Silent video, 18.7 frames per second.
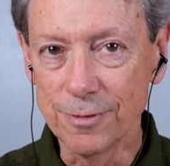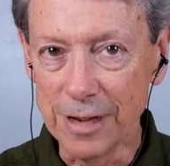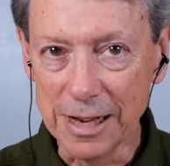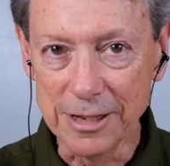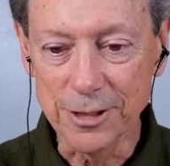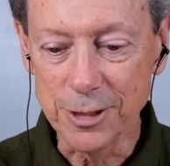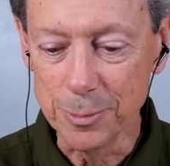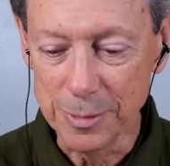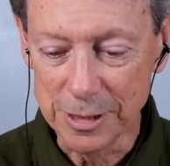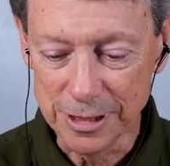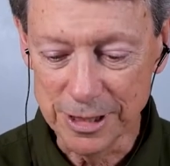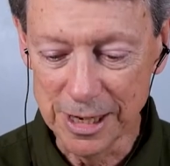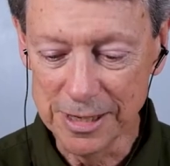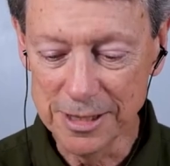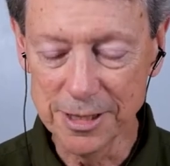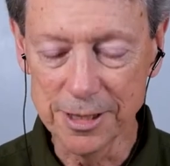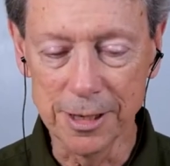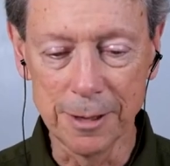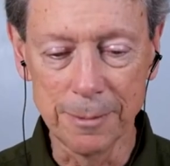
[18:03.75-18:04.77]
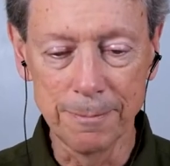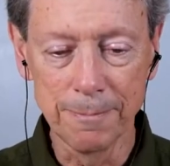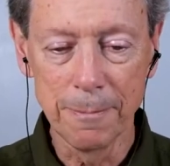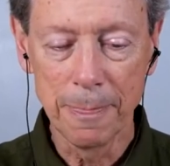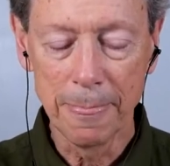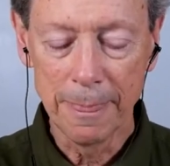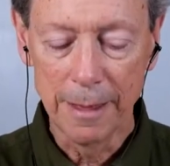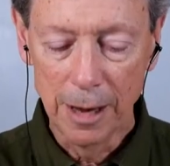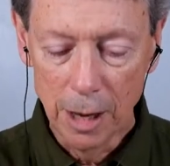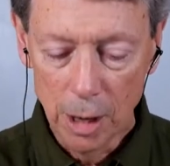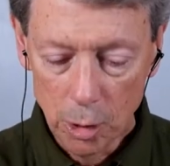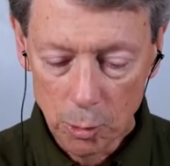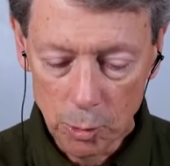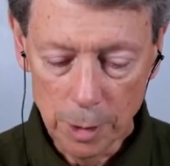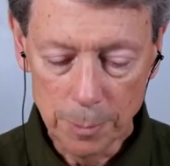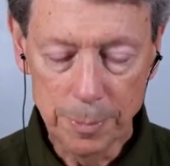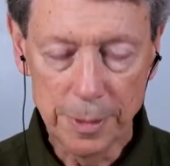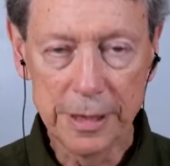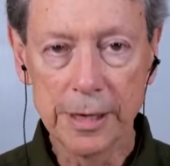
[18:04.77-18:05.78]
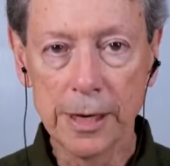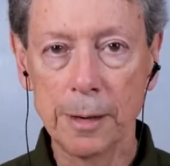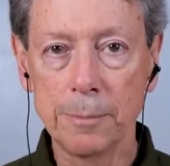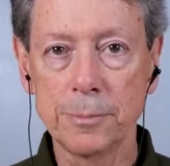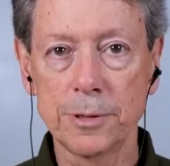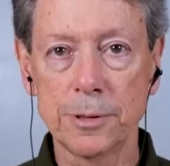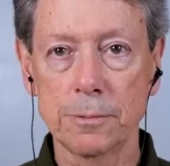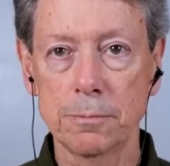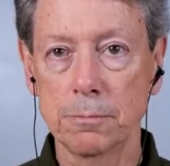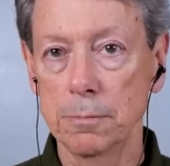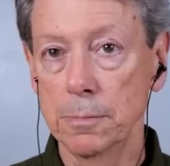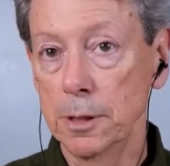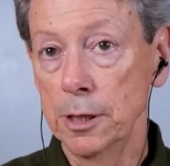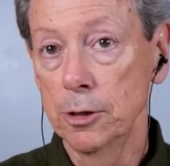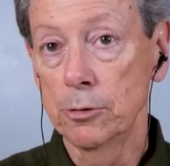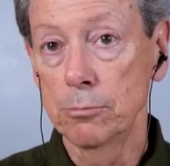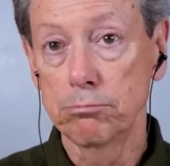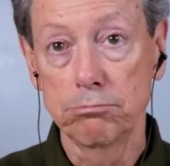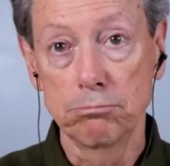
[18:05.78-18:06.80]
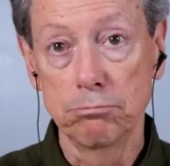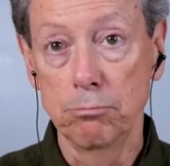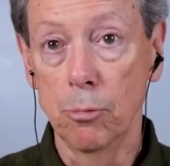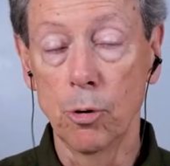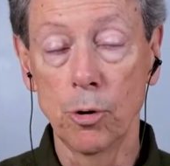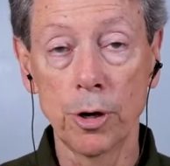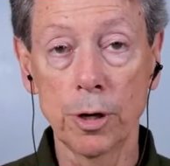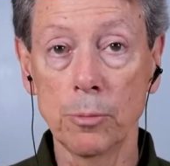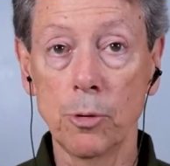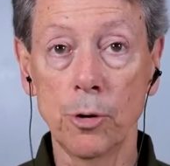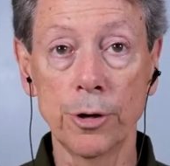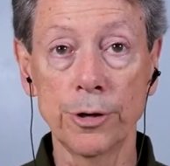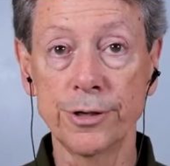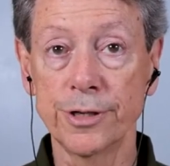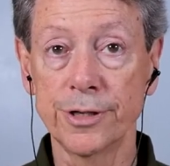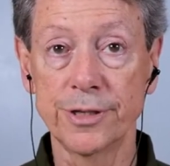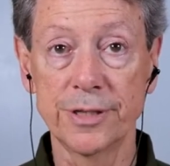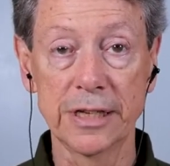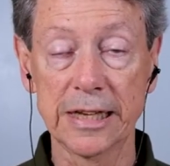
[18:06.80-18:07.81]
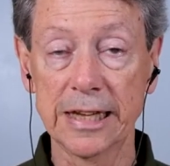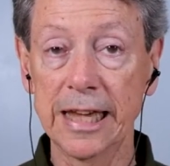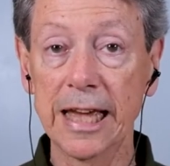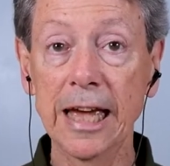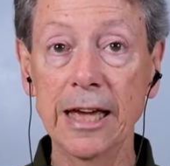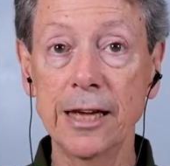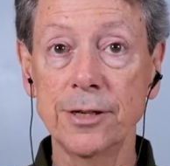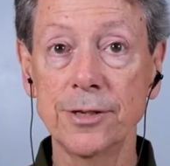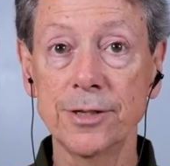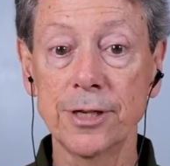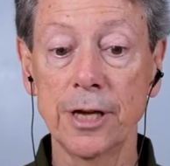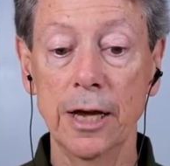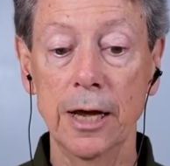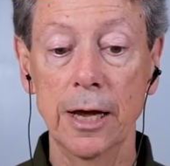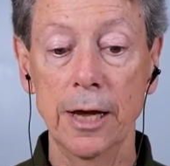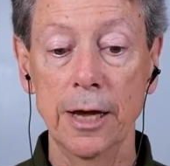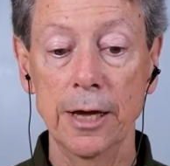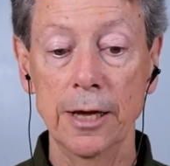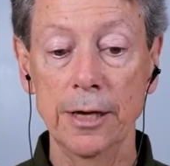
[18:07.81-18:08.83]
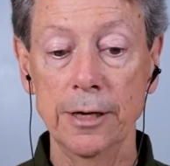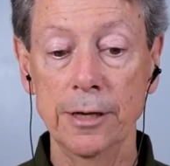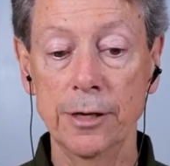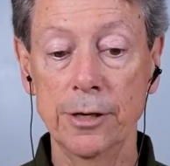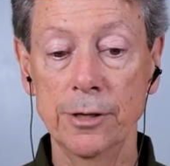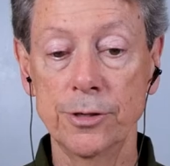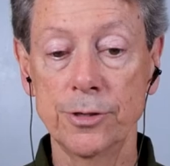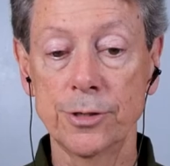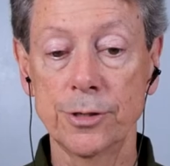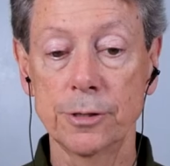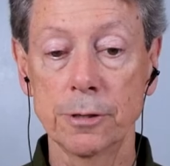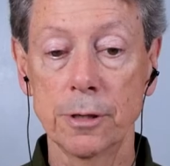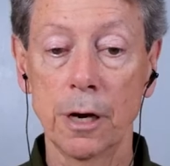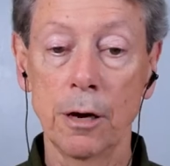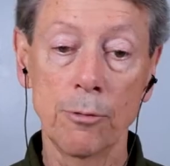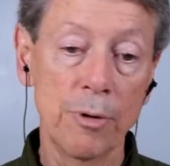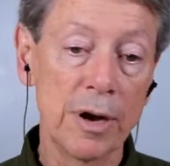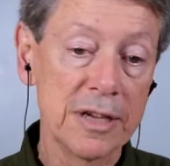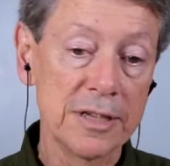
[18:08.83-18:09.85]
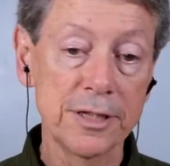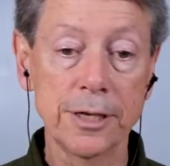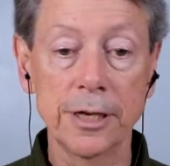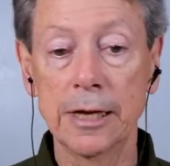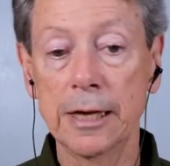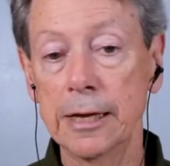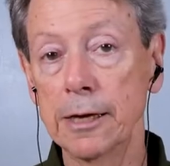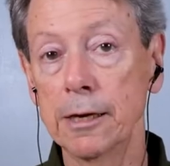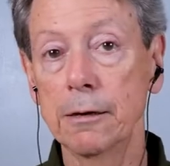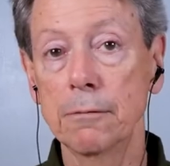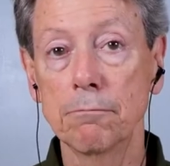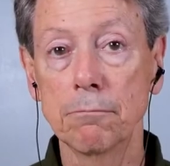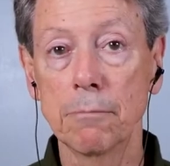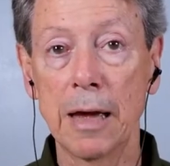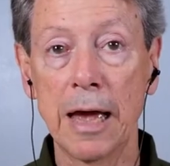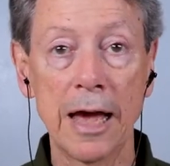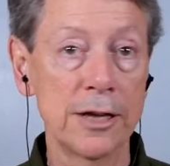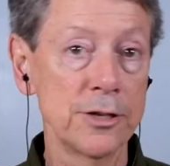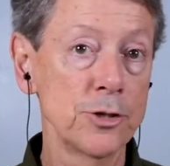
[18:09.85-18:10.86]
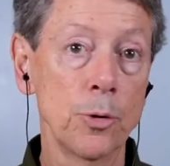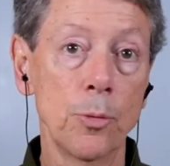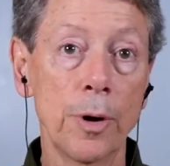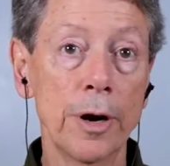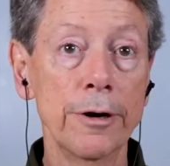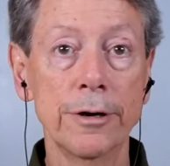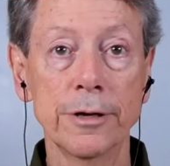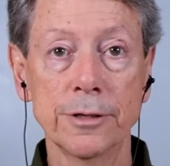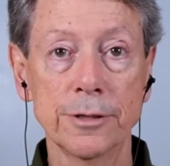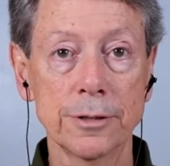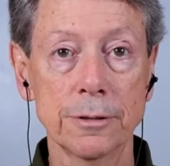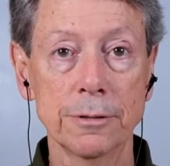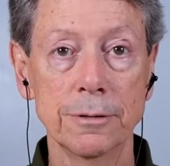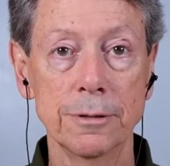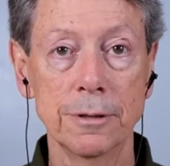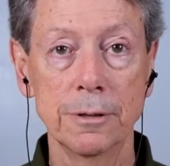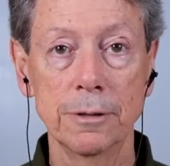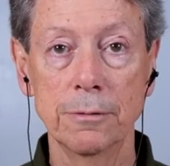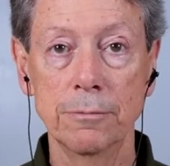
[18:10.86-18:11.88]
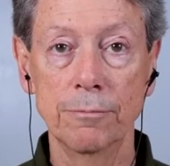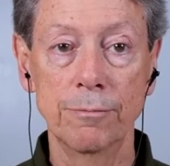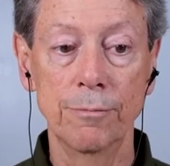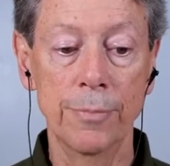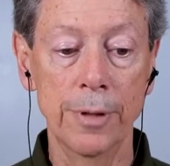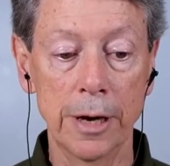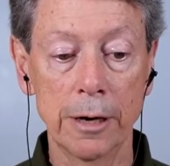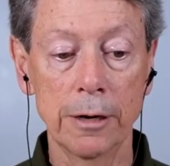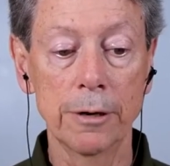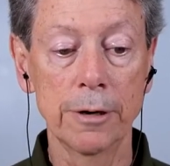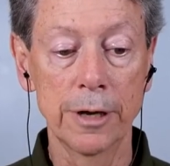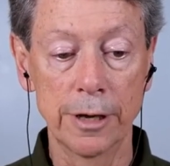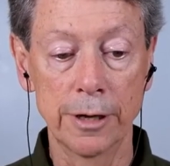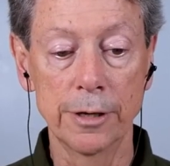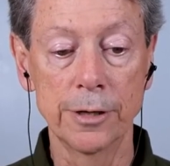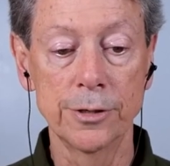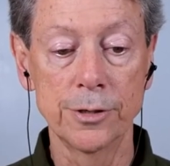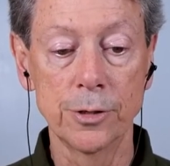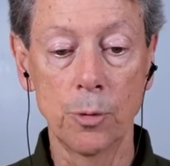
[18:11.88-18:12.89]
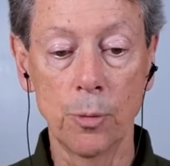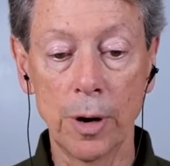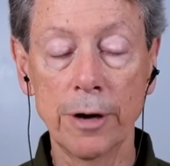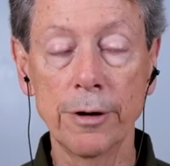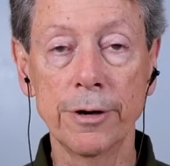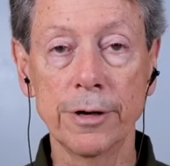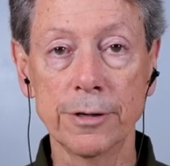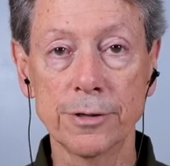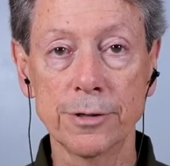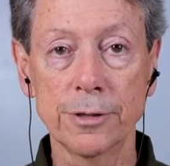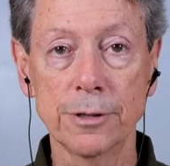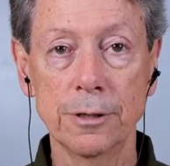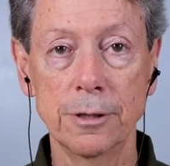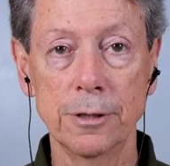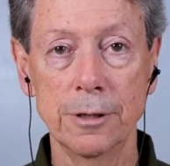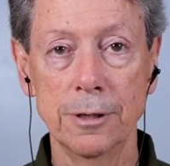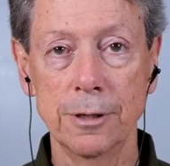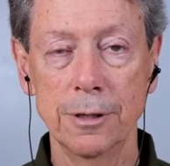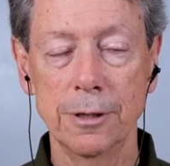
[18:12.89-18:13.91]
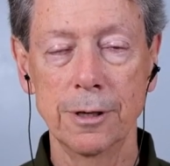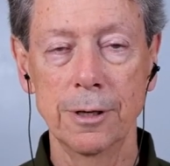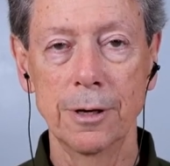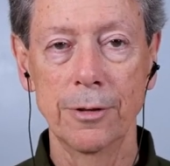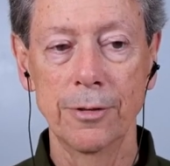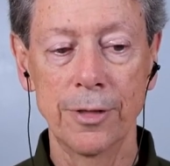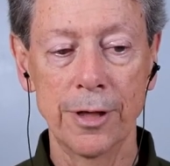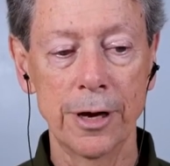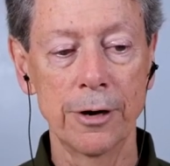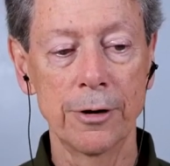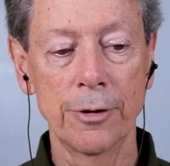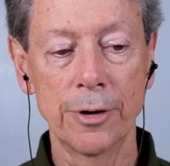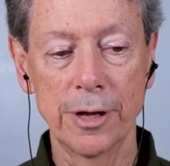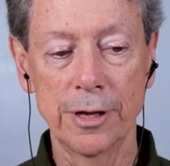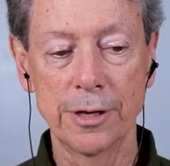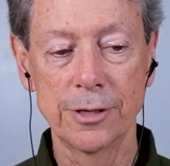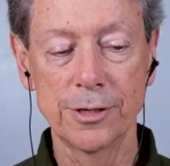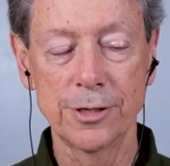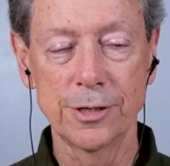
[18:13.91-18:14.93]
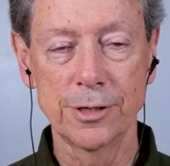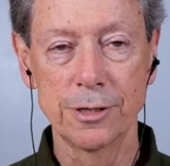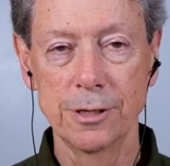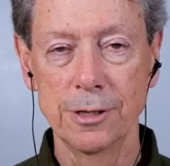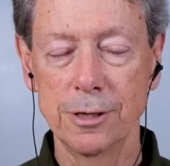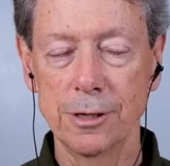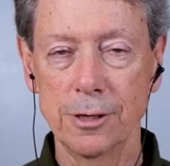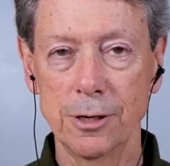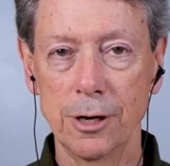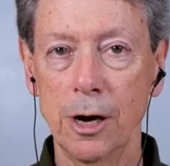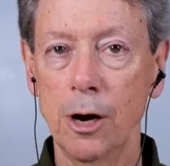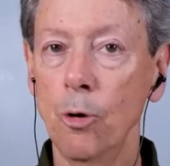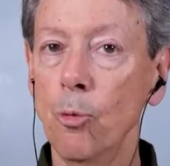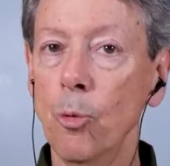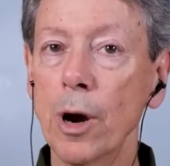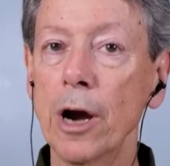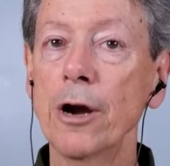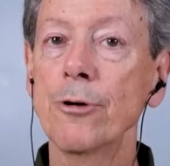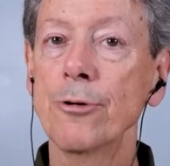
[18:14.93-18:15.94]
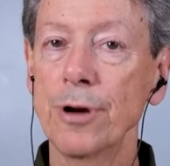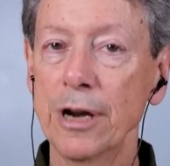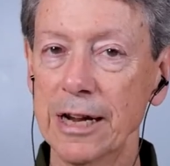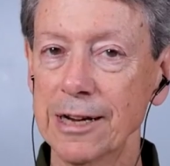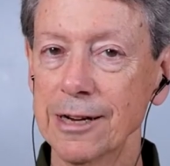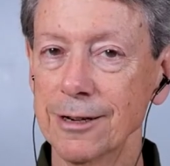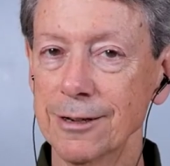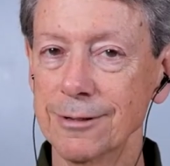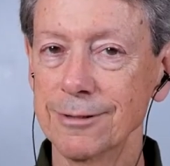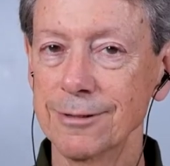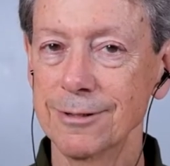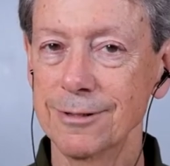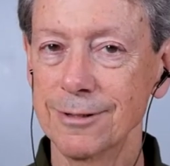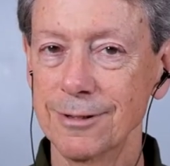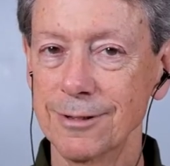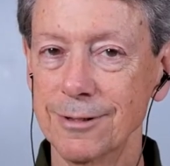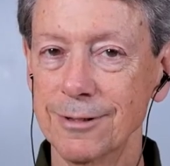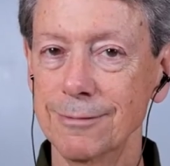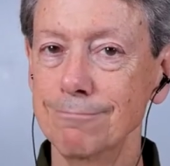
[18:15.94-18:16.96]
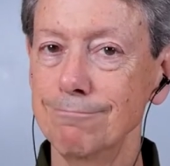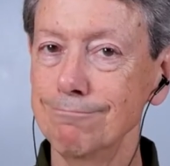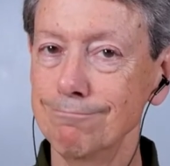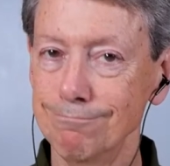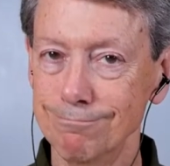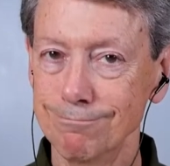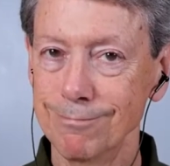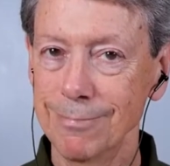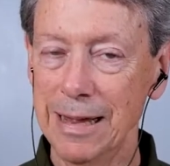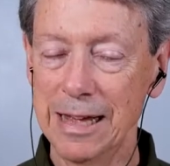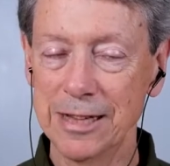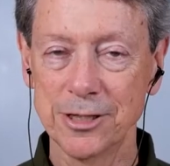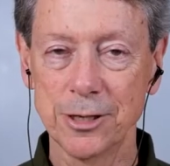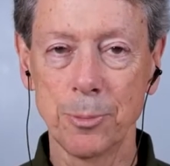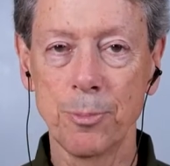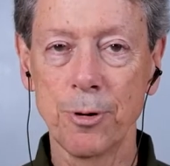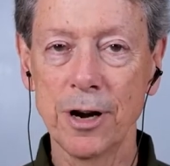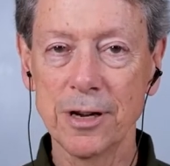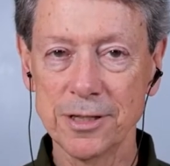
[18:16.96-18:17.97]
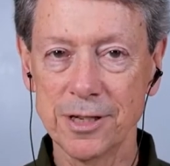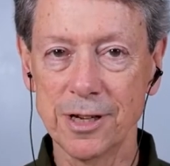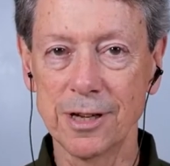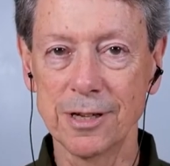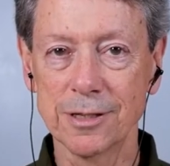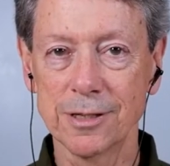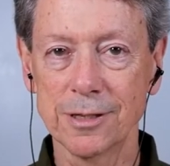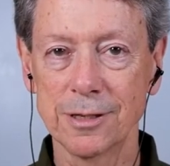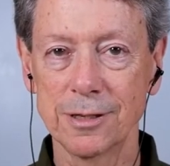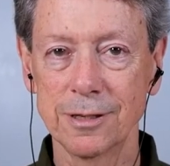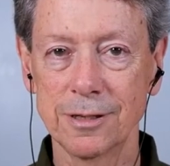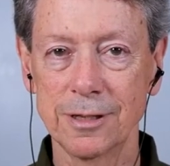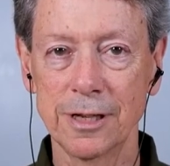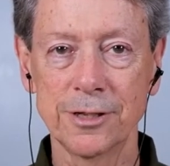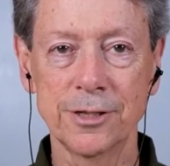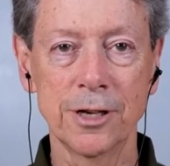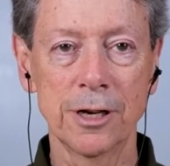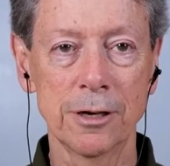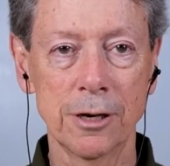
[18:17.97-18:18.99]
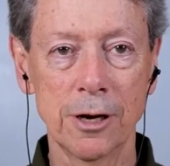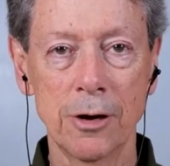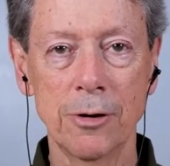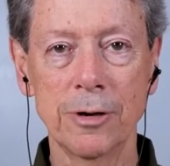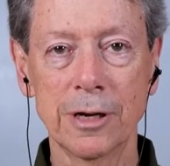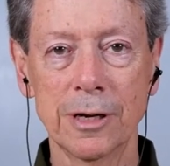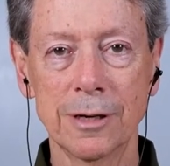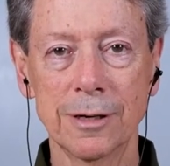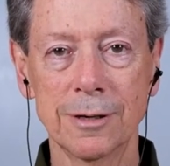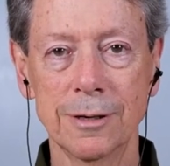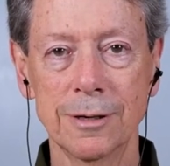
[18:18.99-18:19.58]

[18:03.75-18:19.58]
flotsam and jetsam, what becomes more and more just the case is arresting as awareness. There is awareness. There is awareing as a process that's ongoing.